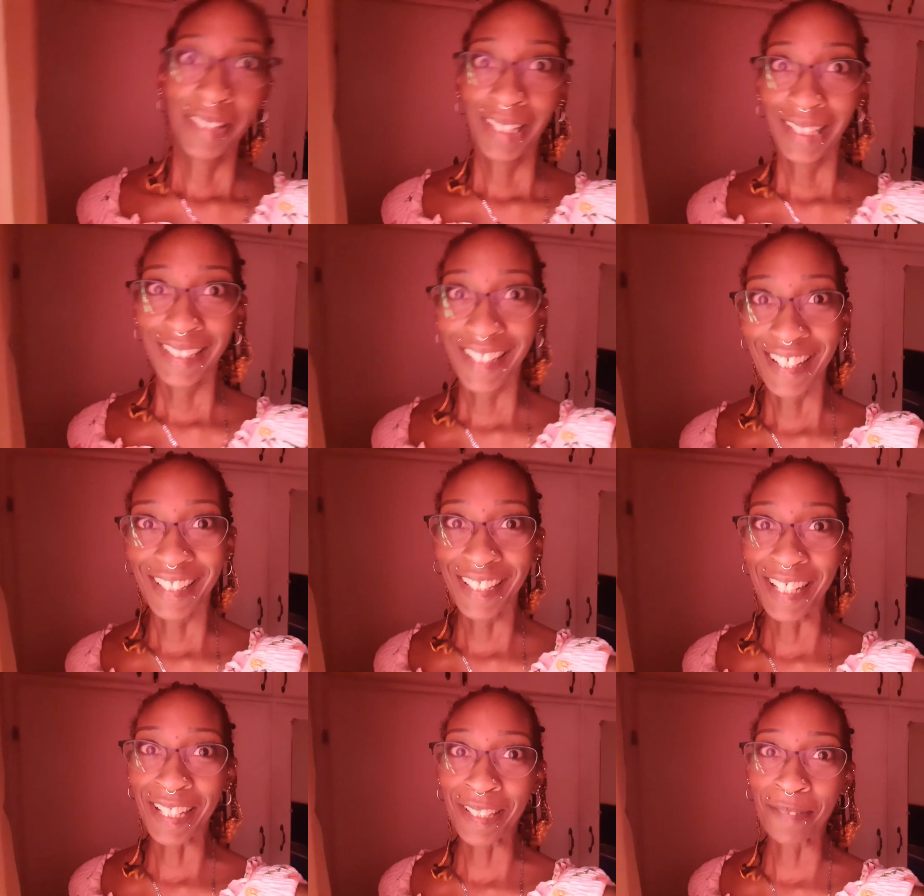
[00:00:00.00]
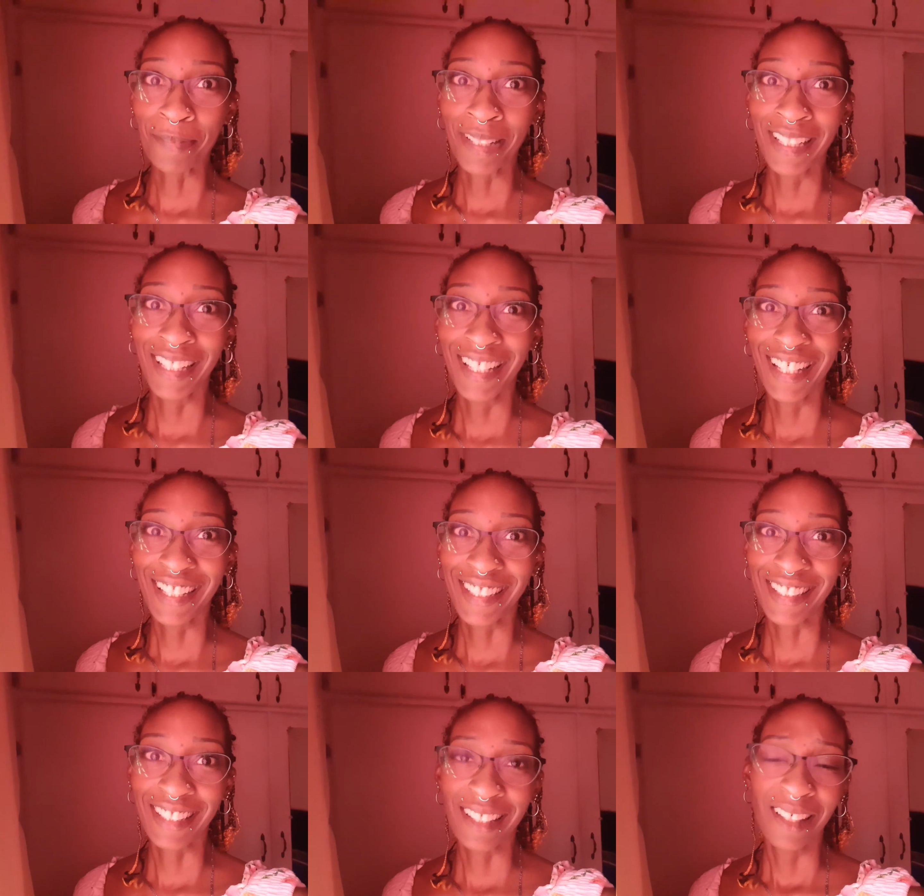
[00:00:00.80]
He nearly catch me there.
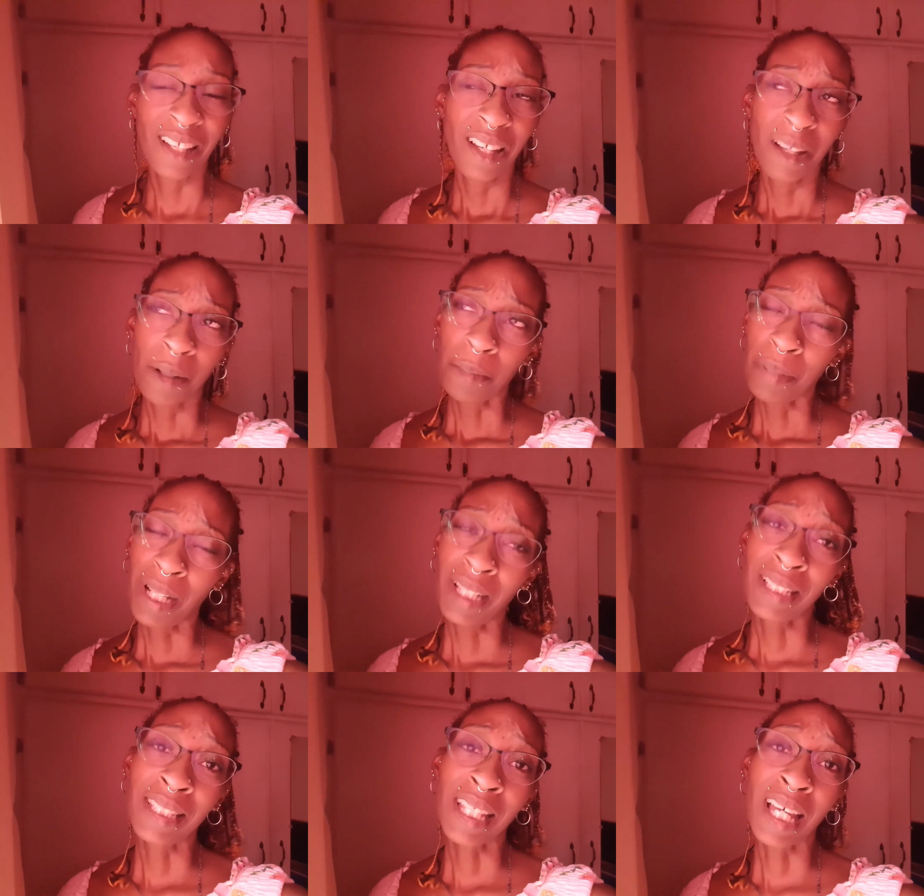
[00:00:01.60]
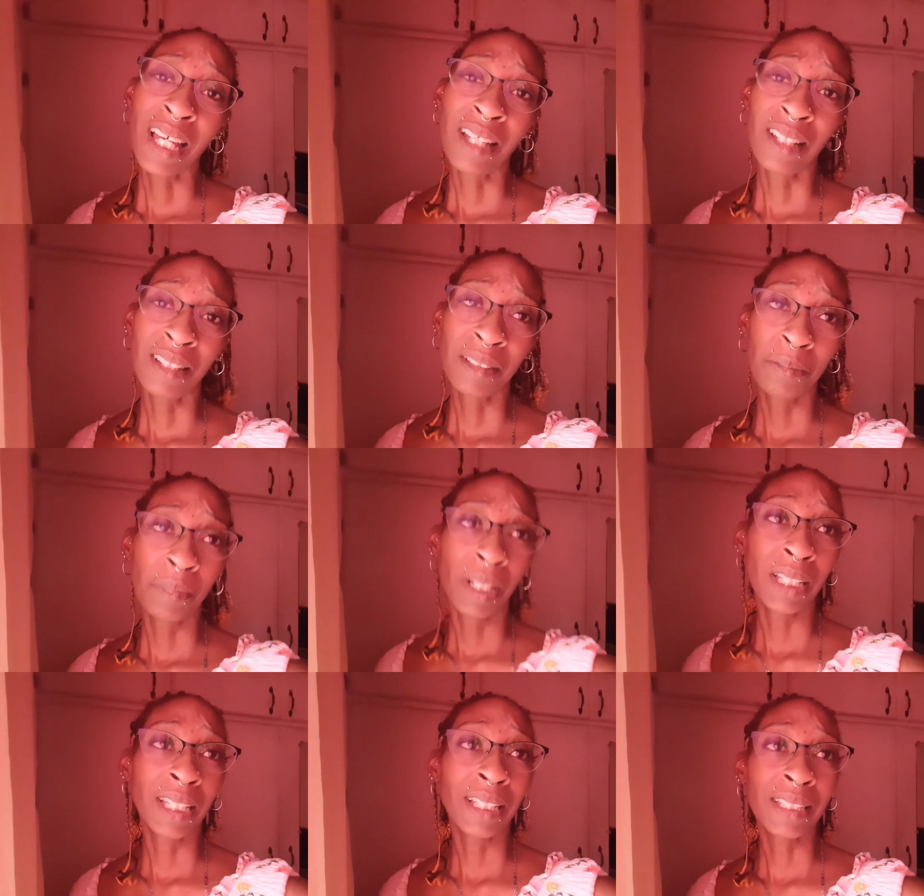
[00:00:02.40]

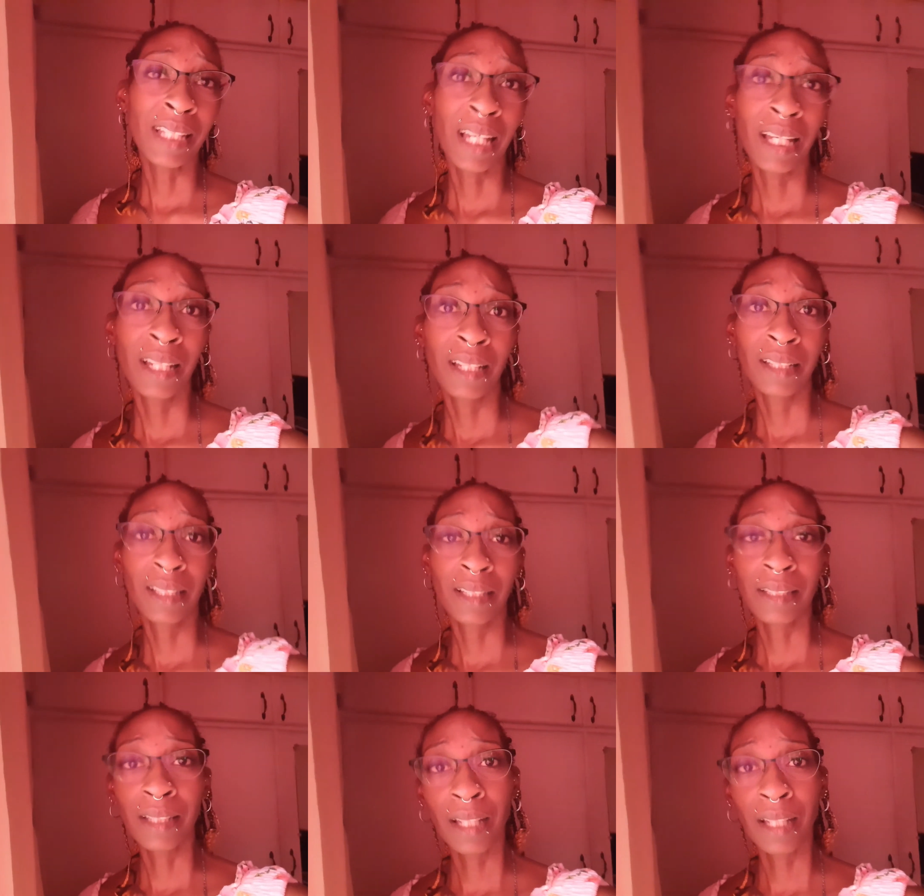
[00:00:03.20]
I'm tired.